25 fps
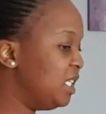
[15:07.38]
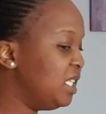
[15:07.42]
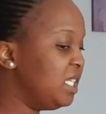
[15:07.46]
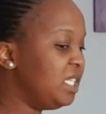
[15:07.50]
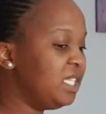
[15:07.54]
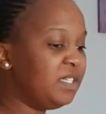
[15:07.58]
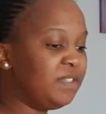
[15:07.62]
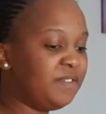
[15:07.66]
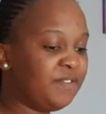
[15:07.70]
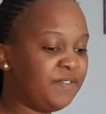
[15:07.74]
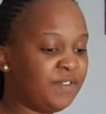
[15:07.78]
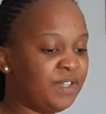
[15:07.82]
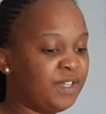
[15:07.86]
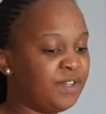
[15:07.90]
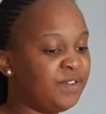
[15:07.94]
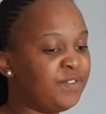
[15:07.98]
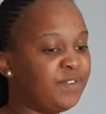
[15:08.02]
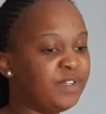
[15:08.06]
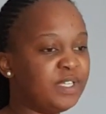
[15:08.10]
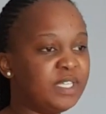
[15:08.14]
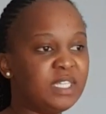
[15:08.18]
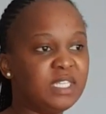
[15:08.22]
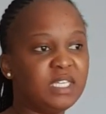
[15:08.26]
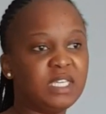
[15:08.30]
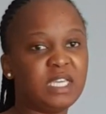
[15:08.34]
leave
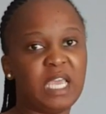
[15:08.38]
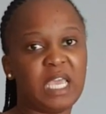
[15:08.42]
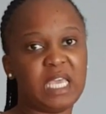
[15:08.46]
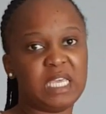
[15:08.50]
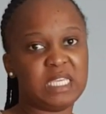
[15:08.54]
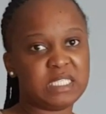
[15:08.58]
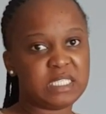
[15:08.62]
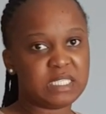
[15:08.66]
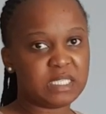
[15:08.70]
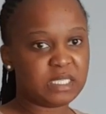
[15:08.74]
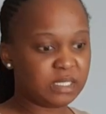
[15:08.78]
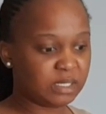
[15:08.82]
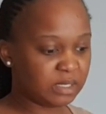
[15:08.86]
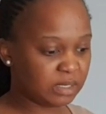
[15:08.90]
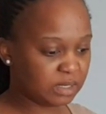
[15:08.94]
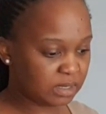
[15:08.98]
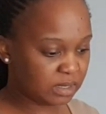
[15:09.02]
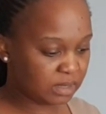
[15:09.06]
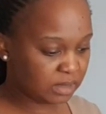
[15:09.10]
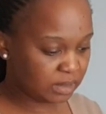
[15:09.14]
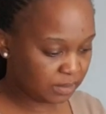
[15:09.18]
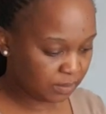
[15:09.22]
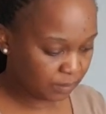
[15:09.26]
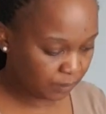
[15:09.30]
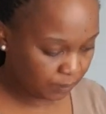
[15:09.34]
everything as is.